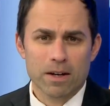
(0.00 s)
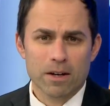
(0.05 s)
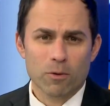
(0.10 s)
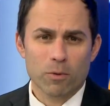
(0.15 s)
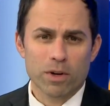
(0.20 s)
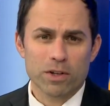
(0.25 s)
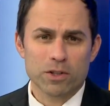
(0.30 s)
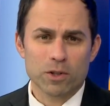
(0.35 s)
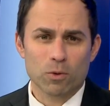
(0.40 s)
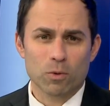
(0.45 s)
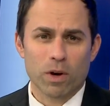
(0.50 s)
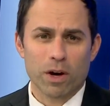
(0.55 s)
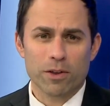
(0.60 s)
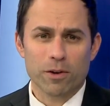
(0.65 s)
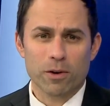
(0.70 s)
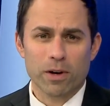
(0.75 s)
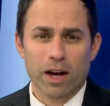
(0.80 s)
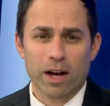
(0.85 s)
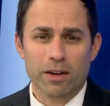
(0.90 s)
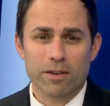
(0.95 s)
Winter
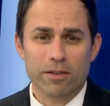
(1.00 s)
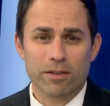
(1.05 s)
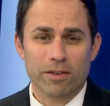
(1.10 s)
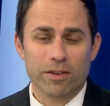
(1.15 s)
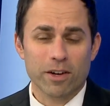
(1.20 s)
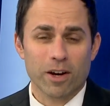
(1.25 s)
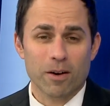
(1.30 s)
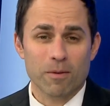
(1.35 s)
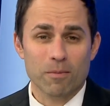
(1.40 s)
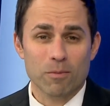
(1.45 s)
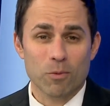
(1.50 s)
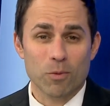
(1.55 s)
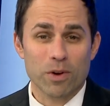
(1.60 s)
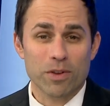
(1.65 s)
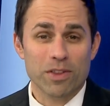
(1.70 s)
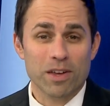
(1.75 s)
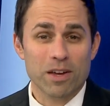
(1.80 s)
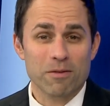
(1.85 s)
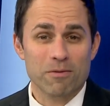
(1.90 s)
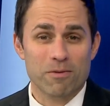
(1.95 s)
weather has come
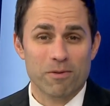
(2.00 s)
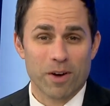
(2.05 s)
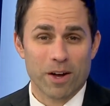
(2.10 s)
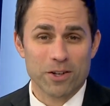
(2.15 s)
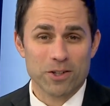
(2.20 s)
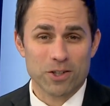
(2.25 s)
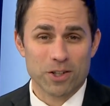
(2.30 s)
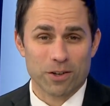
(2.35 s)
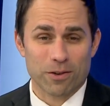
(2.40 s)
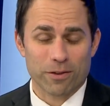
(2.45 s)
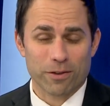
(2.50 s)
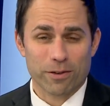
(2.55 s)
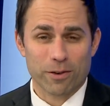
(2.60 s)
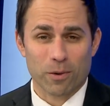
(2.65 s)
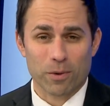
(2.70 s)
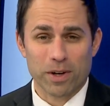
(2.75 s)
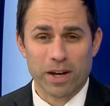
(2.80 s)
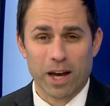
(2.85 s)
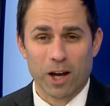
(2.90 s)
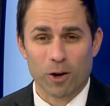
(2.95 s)
with a vengeance, so
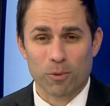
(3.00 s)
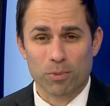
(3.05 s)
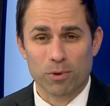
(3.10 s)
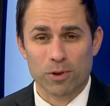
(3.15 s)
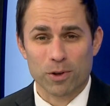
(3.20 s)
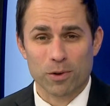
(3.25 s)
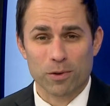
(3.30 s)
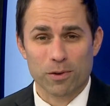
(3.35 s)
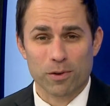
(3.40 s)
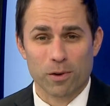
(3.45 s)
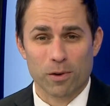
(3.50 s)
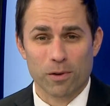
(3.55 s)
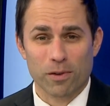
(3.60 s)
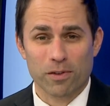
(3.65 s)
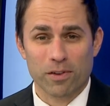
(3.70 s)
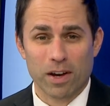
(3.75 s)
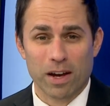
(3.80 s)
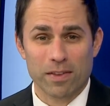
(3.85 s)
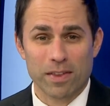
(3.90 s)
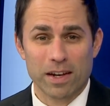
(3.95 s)
cattle producers
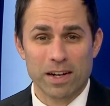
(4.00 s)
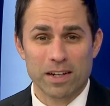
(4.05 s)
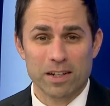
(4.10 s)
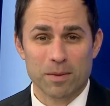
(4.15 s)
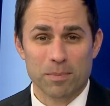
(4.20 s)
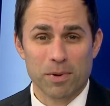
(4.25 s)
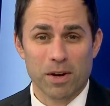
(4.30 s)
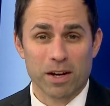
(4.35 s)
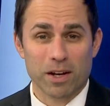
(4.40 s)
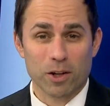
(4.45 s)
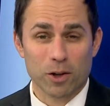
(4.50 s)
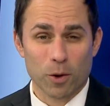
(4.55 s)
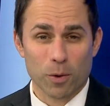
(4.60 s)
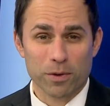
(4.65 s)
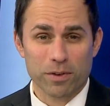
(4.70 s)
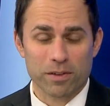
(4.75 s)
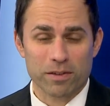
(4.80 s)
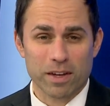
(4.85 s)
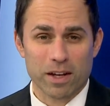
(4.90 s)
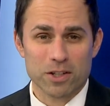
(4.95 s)
say they need to pay
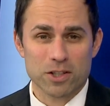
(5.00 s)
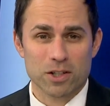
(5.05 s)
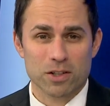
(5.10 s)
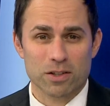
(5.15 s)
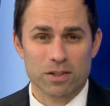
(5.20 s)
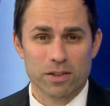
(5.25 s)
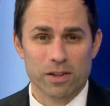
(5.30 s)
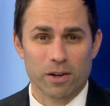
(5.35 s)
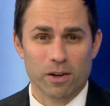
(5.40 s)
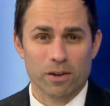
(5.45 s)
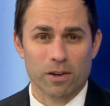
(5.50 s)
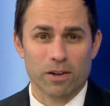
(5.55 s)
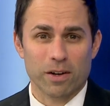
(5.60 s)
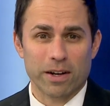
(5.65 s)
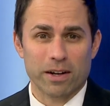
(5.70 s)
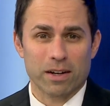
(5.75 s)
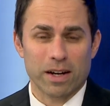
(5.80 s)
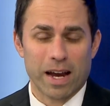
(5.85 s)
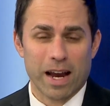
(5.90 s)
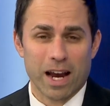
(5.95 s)
close attention to their
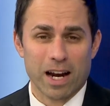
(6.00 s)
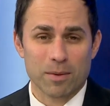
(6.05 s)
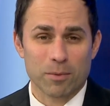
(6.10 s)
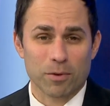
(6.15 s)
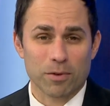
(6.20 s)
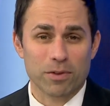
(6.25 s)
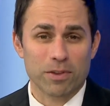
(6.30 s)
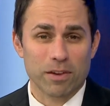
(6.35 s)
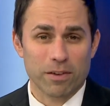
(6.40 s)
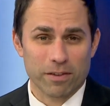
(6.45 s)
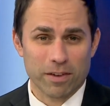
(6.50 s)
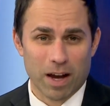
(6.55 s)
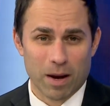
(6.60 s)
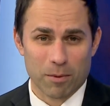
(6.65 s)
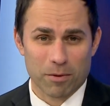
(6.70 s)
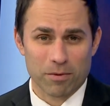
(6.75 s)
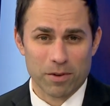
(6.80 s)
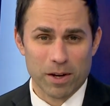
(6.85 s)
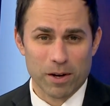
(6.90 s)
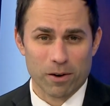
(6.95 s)
animals this time
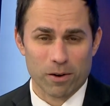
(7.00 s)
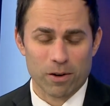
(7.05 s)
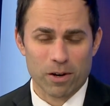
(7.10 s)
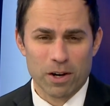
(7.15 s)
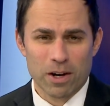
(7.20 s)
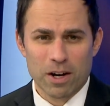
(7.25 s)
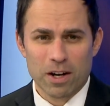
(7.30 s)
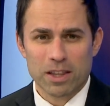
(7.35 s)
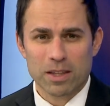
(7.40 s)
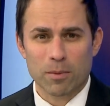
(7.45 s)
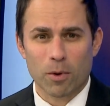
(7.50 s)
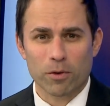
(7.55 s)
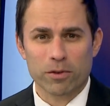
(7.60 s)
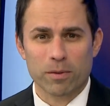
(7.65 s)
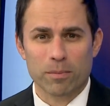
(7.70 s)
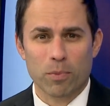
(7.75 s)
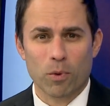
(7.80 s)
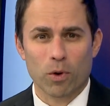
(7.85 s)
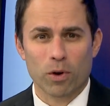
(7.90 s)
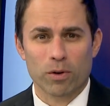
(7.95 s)
of year. The most
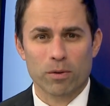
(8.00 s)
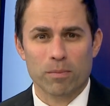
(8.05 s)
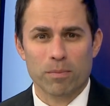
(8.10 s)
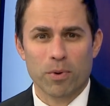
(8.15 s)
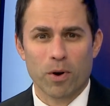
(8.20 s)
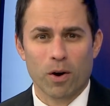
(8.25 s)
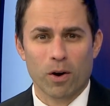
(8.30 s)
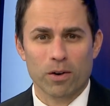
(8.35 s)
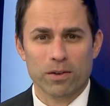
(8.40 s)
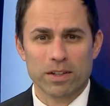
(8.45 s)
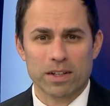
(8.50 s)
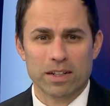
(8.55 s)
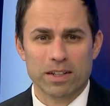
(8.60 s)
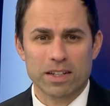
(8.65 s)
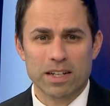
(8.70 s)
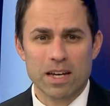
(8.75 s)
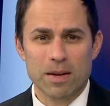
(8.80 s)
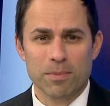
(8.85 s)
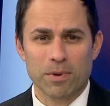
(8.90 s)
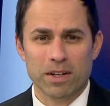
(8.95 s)
important part in
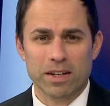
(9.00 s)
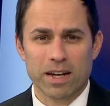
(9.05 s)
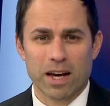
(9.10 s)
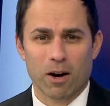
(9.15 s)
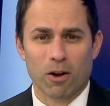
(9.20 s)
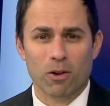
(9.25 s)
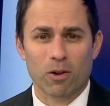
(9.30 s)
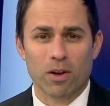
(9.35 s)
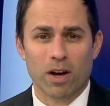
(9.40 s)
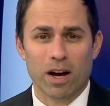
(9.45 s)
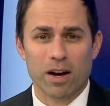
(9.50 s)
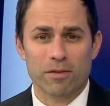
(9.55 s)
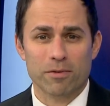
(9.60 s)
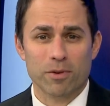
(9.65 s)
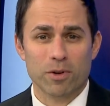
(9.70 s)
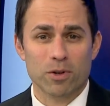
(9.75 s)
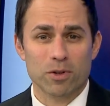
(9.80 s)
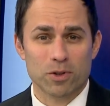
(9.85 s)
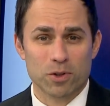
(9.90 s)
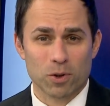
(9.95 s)
keeping cattle alive
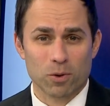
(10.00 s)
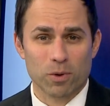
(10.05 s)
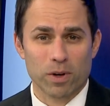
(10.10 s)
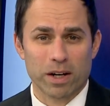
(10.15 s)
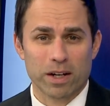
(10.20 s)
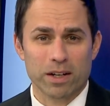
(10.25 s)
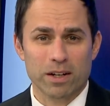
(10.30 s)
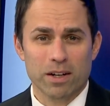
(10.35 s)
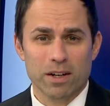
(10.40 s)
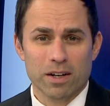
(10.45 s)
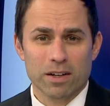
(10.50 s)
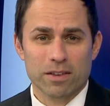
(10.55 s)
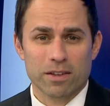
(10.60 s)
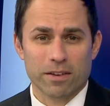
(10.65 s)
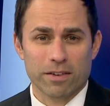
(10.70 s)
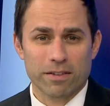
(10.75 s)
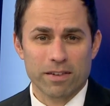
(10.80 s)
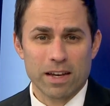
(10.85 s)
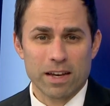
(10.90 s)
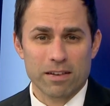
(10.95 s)
during the
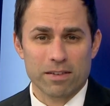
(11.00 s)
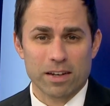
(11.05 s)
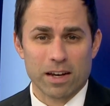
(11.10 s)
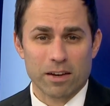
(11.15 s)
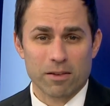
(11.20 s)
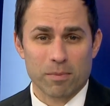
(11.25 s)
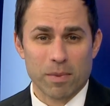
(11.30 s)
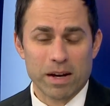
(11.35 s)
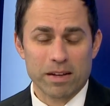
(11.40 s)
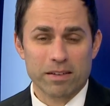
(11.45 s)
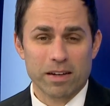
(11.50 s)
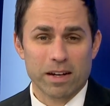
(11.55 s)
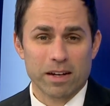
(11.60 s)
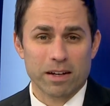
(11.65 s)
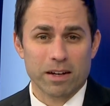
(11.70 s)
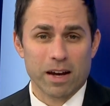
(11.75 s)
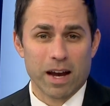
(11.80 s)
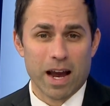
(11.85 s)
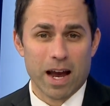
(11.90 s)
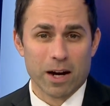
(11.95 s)
season is
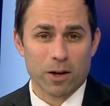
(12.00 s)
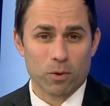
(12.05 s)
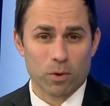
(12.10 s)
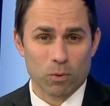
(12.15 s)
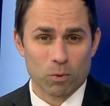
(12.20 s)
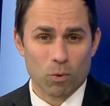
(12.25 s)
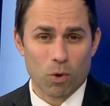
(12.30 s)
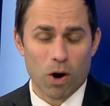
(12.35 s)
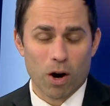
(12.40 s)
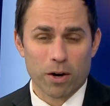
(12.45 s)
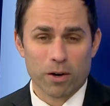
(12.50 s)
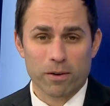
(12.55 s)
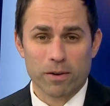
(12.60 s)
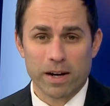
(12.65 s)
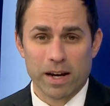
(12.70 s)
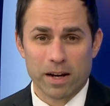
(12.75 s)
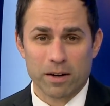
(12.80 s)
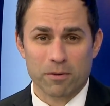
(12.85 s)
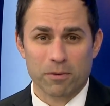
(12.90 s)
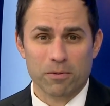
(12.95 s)
maintaining adequate water
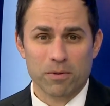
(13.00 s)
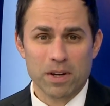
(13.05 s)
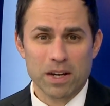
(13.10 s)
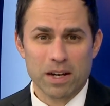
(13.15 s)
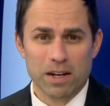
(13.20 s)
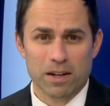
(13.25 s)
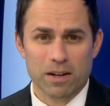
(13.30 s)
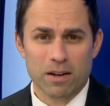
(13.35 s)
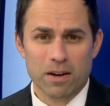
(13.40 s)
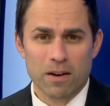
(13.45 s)
and feed.